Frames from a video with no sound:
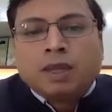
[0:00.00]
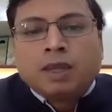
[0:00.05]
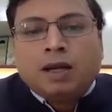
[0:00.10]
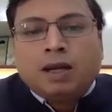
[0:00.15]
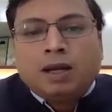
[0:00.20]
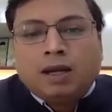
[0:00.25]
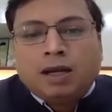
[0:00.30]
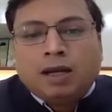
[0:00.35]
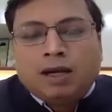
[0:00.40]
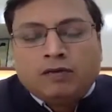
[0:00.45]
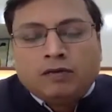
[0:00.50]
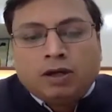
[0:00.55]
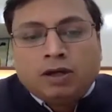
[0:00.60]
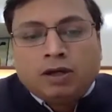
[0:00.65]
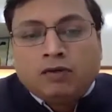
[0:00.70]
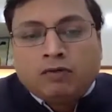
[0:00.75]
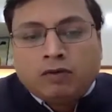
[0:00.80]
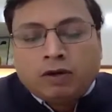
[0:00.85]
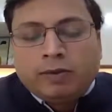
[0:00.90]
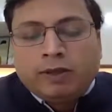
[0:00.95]
It
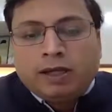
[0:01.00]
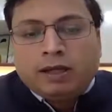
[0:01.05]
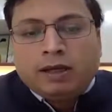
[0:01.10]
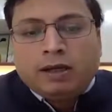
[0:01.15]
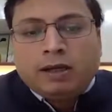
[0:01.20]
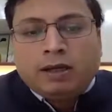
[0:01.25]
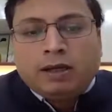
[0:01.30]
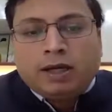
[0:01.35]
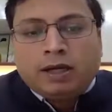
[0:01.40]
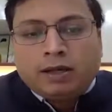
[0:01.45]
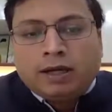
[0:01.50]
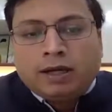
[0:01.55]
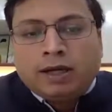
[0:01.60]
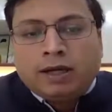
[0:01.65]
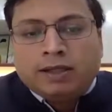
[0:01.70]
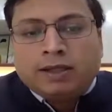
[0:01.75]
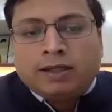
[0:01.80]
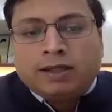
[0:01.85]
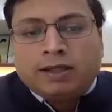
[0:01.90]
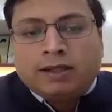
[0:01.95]

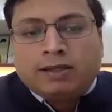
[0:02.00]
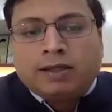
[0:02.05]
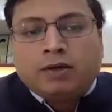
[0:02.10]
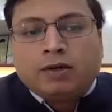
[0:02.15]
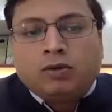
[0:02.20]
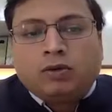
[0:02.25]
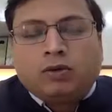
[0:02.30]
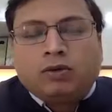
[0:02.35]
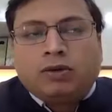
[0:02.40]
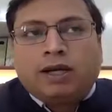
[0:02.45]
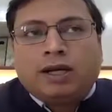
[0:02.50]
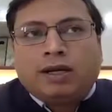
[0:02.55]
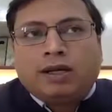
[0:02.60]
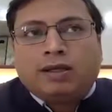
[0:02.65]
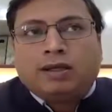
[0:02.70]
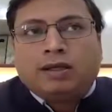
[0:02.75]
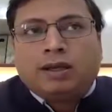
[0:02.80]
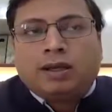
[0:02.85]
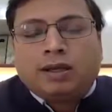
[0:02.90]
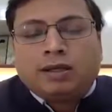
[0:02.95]
is interesting to know that
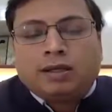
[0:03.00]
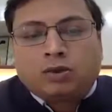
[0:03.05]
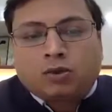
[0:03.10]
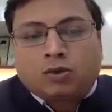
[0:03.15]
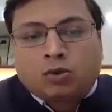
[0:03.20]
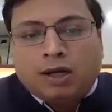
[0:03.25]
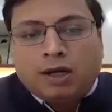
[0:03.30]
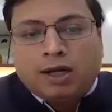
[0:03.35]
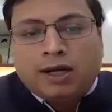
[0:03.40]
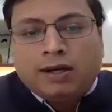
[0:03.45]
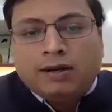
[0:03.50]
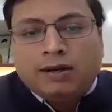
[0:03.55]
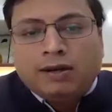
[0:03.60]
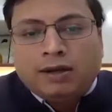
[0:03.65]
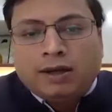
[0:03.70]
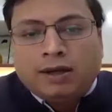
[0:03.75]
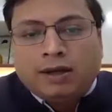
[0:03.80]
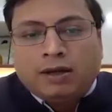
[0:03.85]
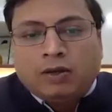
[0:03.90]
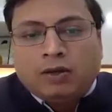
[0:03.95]
in Scotland,
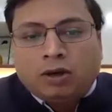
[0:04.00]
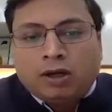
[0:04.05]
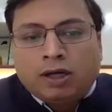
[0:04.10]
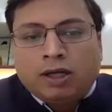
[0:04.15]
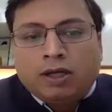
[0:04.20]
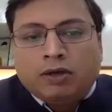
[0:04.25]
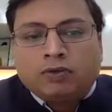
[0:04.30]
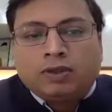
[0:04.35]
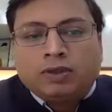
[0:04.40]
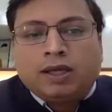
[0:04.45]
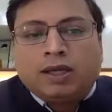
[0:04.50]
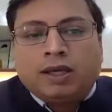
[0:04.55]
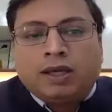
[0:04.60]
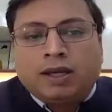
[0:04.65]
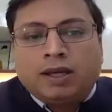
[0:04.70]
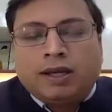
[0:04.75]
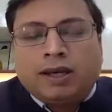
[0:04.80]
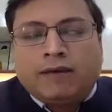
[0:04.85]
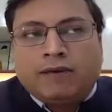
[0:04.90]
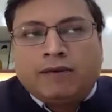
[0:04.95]
they are already using
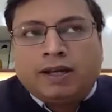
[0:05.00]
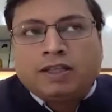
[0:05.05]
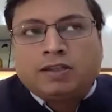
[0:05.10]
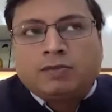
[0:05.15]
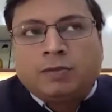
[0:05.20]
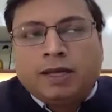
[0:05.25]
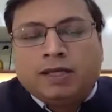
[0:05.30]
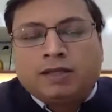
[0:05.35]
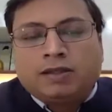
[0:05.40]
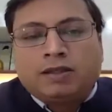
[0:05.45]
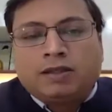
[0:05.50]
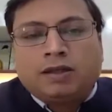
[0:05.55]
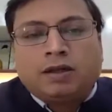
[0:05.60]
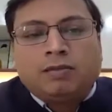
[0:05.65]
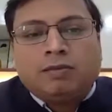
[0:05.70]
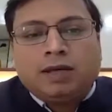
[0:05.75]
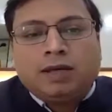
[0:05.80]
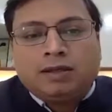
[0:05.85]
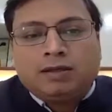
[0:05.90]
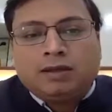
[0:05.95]
a evidence-based
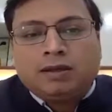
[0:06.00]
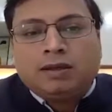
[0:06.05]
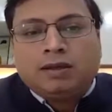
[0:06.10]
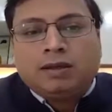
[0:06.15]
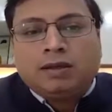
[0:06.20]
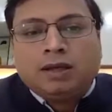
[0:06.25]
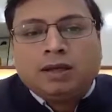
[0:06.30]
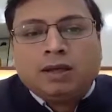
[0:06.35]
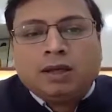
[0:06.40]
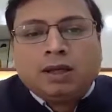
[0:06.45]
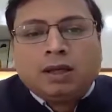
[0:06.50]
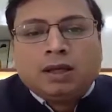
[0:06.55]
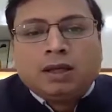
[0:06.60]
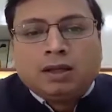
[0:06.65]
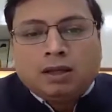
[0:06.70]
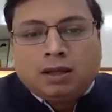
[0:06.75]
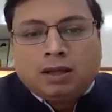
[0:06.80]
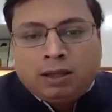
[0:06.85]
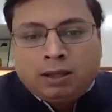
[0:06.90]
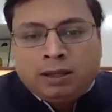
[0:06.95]
medicine
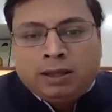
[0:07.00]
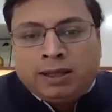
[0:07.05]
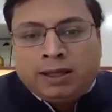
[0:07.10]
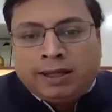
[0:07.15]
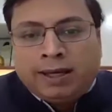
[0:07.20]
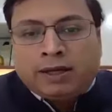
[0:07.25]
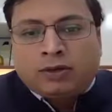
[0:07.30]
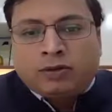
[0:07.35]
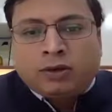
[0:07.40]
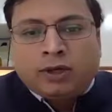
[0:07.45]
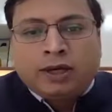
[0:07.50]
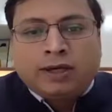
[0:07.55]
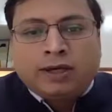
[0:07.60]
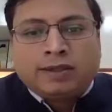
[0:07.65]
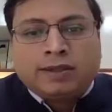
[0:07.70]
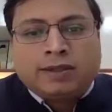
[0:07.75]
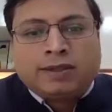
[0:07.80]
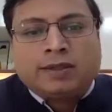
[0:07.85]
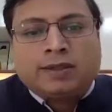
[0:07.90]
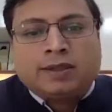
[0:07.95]
electronic
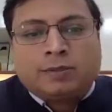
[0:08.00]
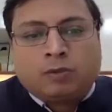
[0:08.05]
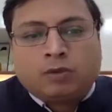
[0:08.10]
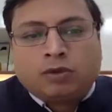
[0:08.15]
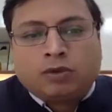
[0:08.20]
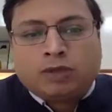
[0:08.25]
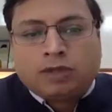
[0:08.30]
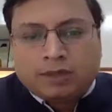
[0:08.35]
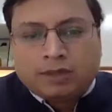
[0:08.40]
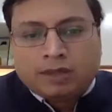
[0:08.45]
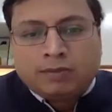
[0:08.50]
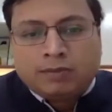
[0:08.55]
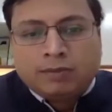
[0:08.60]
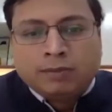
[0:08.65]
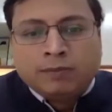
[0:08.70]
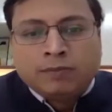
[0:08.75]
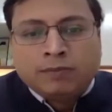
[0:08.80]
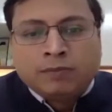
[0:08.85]
decision support system.